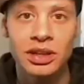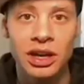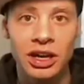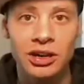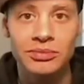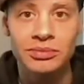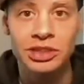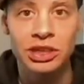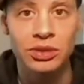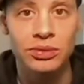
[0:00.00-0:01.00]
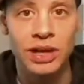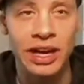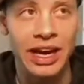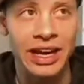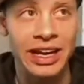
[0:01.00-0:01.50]
Um, you know,
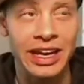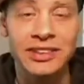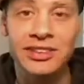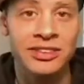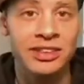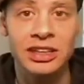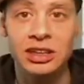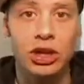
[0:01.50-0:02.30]
I, would hate to see a